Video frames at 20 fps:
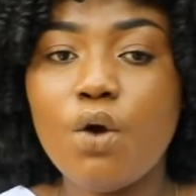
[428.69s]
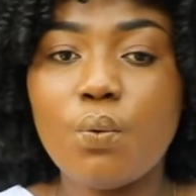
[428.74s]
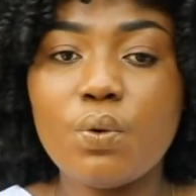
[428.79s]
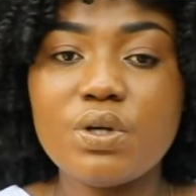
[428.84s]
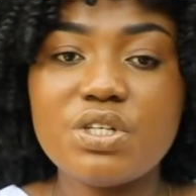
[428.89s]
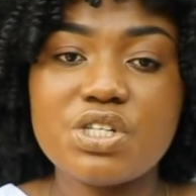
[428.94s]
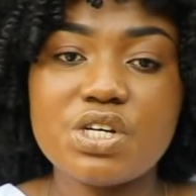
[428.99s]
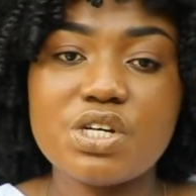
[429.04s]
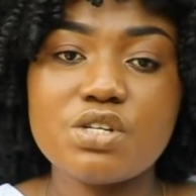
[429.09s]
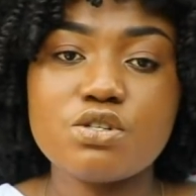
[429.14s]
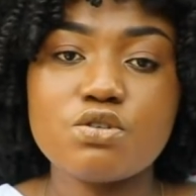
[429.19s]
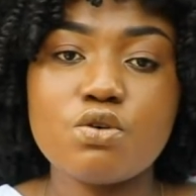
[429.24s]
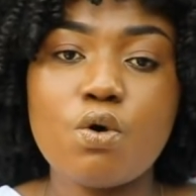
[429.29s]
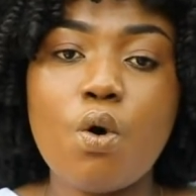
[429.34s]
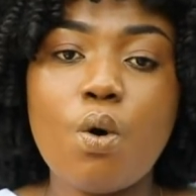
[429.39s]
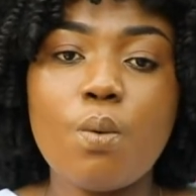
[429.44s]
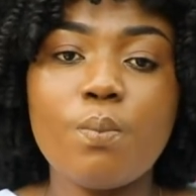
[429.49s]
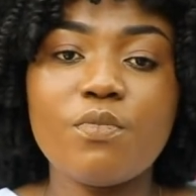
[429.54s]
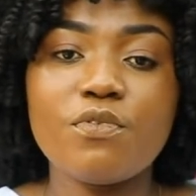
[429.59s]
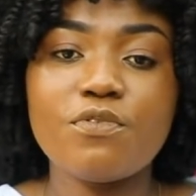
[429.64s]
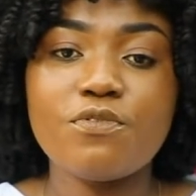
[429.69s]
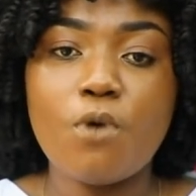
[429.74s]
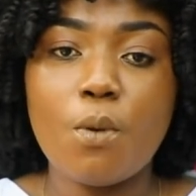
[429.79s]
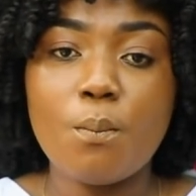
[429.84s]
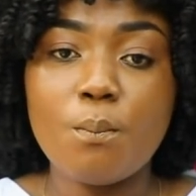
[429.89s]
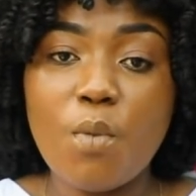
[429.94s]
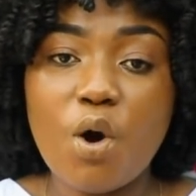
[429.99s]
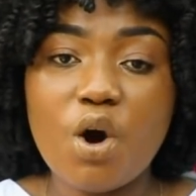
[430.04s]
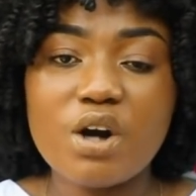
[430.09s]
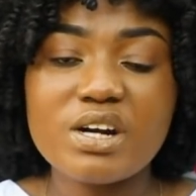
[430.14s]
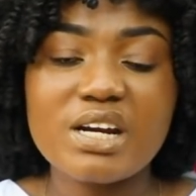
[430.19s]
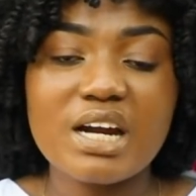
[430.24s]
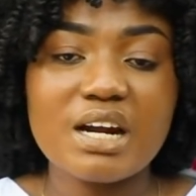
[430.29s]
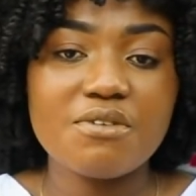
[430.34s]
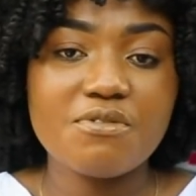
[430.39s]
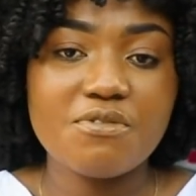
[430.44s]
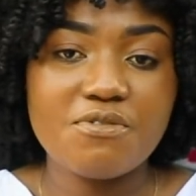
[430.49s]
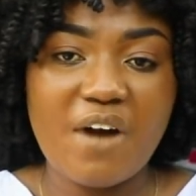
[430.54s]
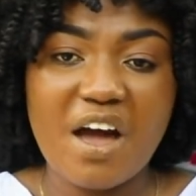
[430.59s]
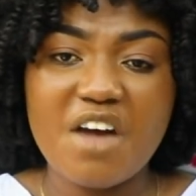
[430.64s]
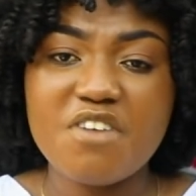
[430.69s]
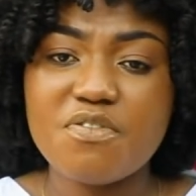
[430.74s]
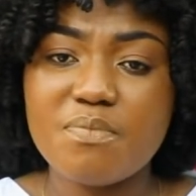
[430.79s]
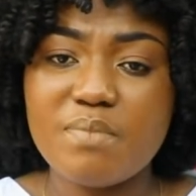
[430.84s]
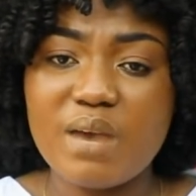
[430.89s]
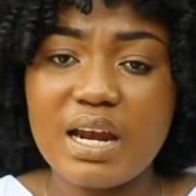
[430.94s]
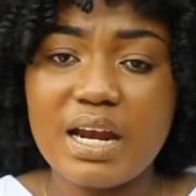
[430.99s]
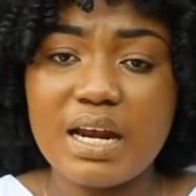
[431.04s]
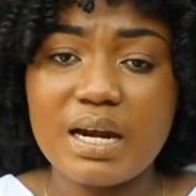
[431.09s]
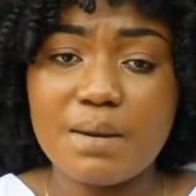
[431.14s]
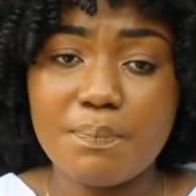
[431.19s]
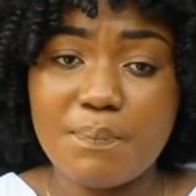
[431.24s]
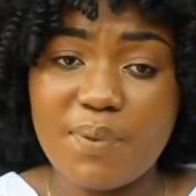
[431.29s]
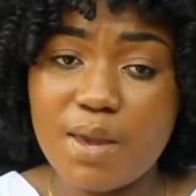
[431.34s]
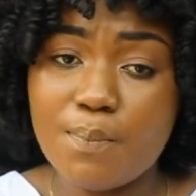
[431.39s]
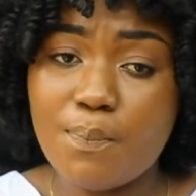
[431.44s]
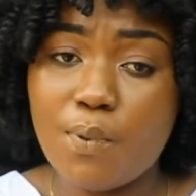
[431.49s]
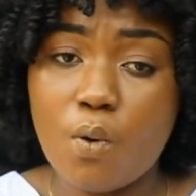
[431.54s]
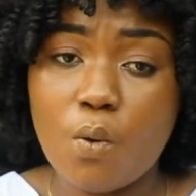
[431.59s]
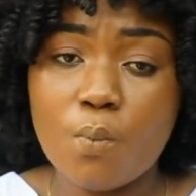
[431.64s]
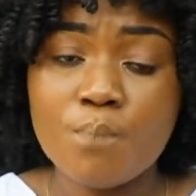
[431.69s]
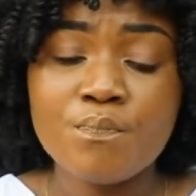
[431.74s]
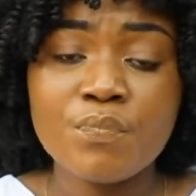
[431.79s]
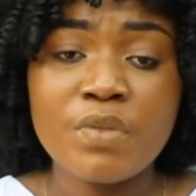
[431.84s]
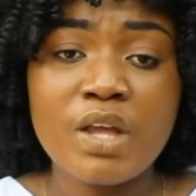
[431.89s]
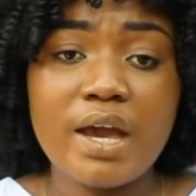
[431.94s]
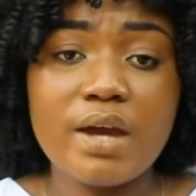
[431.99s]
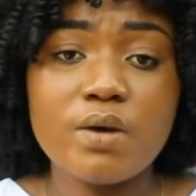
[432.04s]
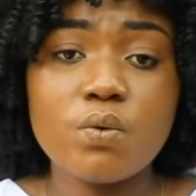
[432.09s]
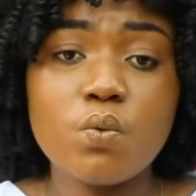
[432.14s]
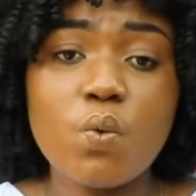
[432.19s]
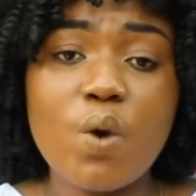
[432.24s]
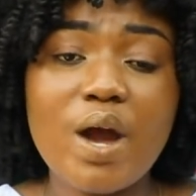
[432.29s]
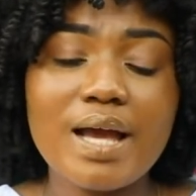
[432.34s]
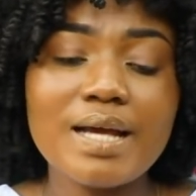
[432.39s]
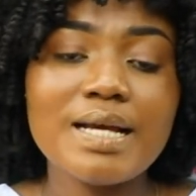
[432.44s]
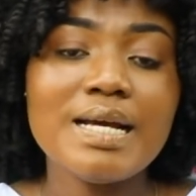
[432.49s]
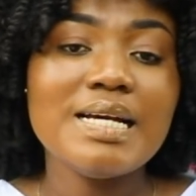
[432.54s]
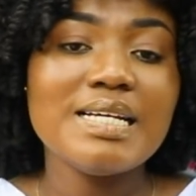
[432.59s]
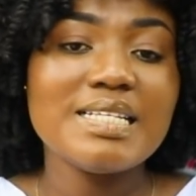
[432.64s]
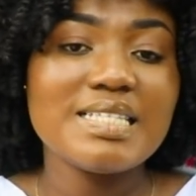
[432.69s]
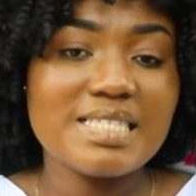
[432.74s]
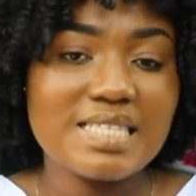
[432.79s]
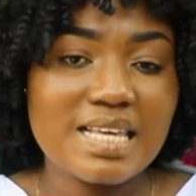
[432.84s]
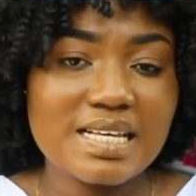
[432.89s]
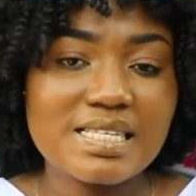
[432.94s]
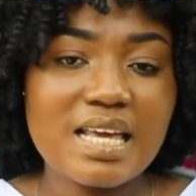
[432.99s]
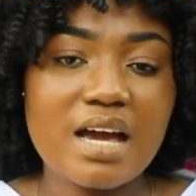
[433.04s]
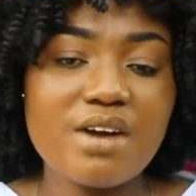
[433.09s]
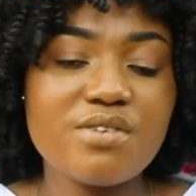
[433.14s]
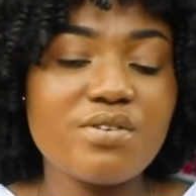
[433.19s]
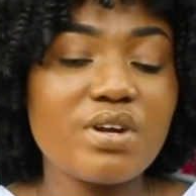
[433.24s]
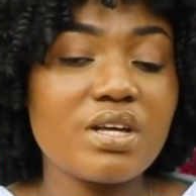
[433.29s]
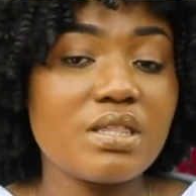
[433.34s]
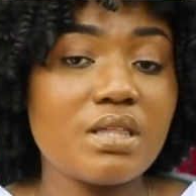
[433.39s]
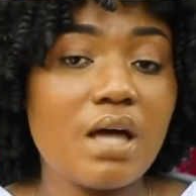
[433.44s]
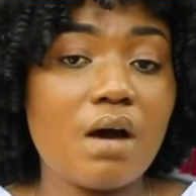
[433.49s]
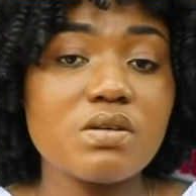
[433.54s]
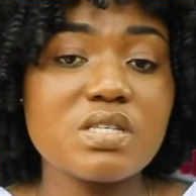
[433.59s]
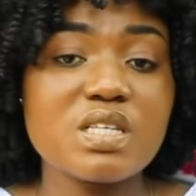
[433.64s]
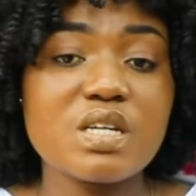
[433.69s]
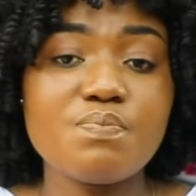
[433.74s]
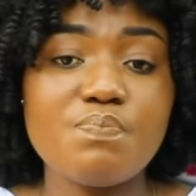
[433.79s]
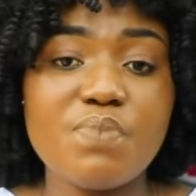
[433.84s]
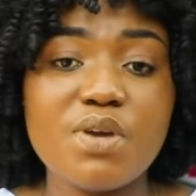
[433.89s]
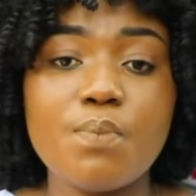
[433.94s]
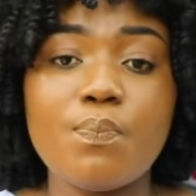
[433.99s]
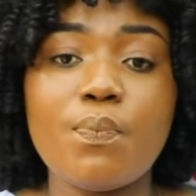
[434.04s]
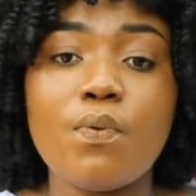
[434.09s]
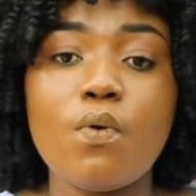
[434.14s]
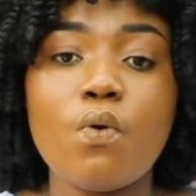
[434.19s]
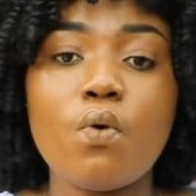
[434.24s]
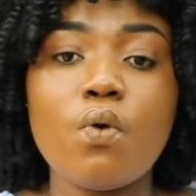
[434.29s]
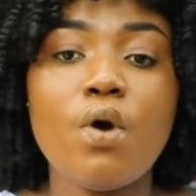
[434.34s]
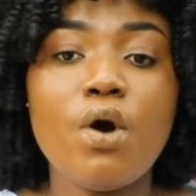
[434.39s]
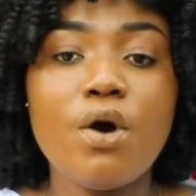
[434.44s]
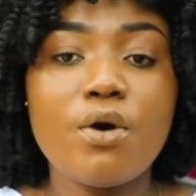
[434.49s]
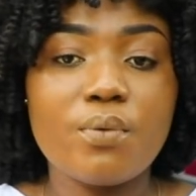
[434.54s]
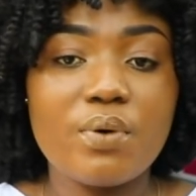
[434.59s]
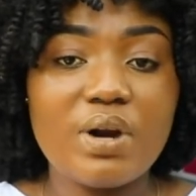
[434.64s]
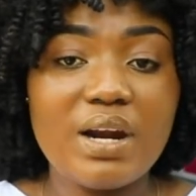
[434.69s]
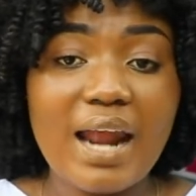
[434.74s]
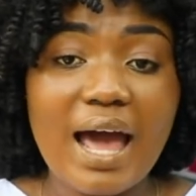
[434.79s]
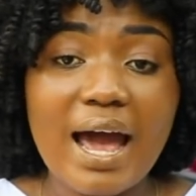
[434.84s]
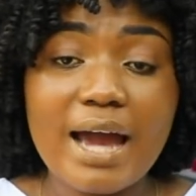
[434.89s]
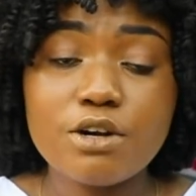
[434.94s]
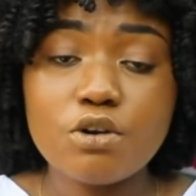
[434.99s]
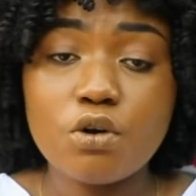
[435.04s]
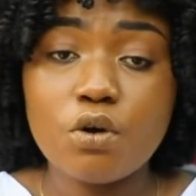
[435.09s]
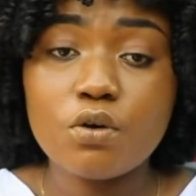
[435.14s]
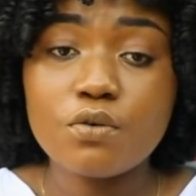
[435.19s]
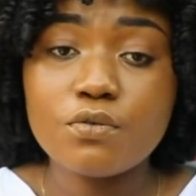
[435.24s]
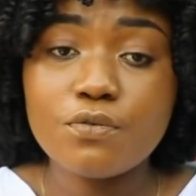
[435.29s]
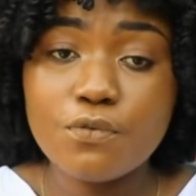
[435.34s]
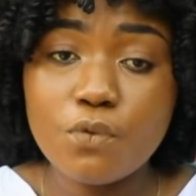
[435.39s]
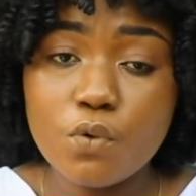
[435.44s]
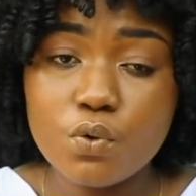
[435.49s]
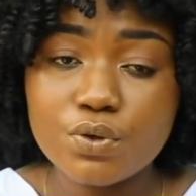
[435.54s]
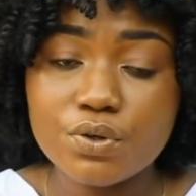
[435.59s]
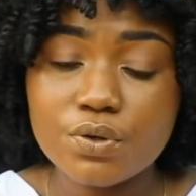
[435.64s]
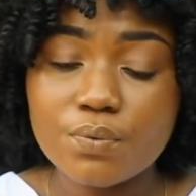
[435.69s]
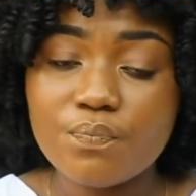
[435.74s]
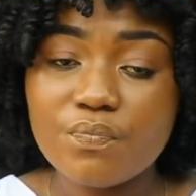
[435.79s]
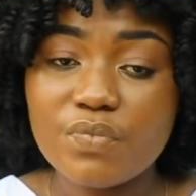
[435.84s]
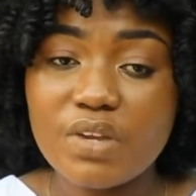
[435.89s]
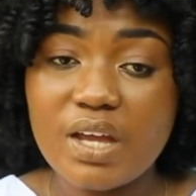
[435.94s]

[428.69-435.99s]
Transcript: which is home for more than 5 million people and where 600,000 people relied on food